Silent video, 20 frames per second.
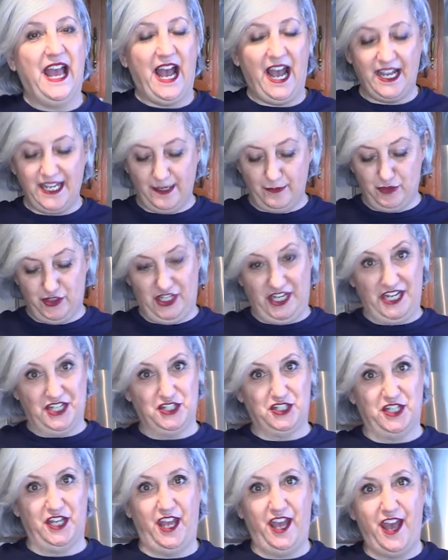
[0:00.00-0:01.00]
I'm
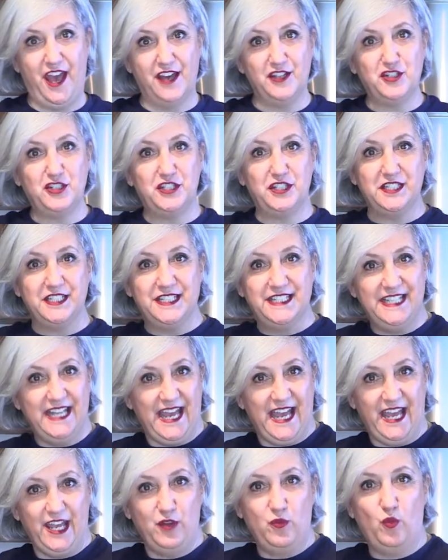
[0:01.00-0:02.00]
Angie, and
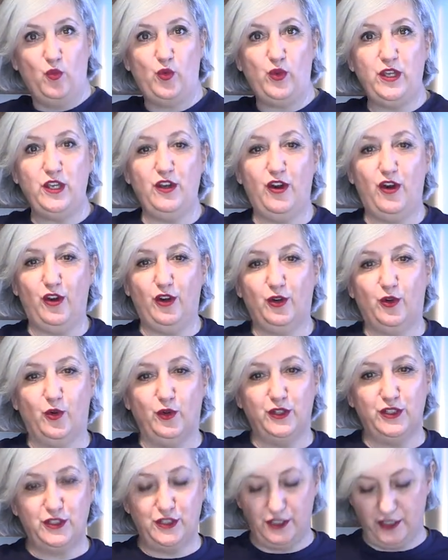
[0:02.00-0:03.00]
today we are
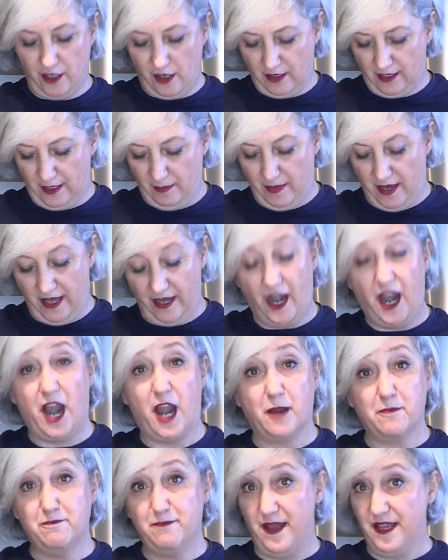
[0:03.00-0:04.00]
going to talk about
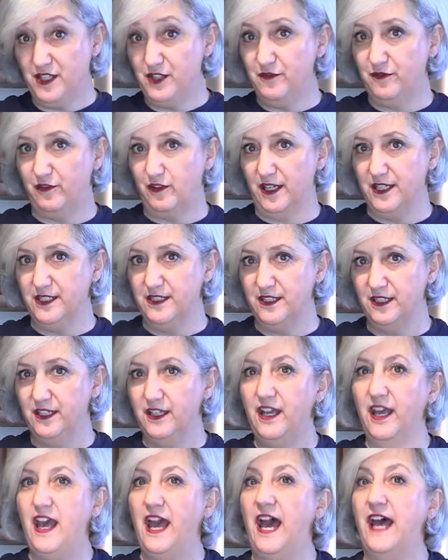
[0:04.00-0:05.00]
our best friend
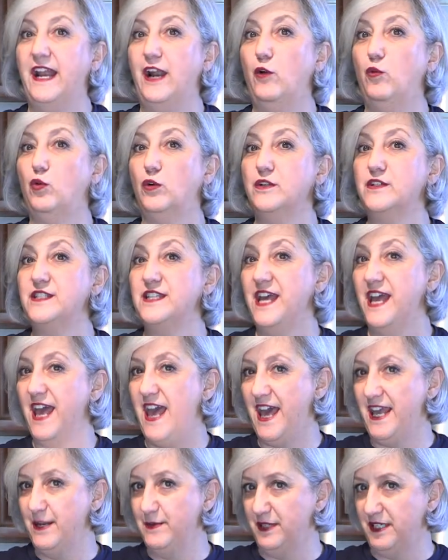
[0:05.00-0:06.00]
and our worst
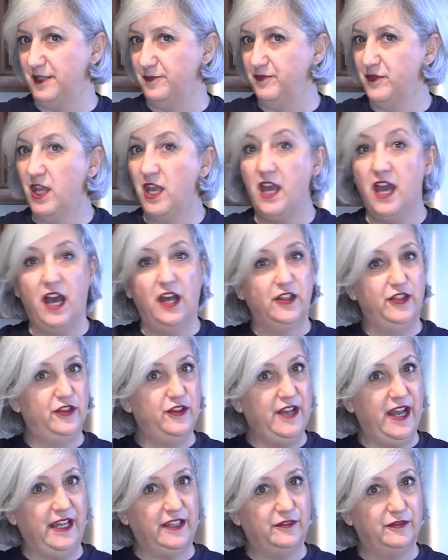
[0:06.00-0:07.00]
enemy, the
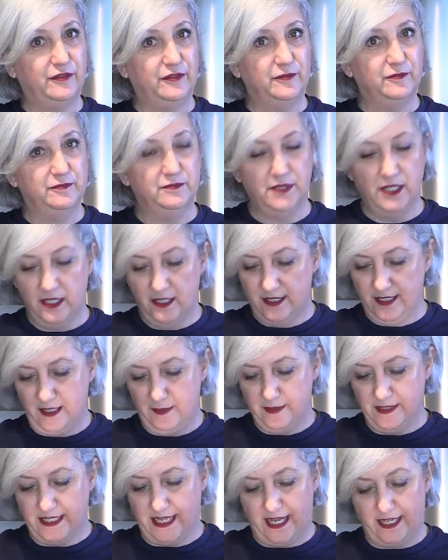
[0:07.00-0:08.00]
knife.
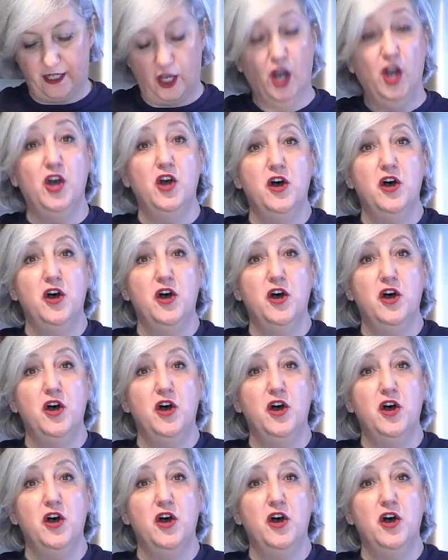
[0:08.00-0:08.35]
Seems like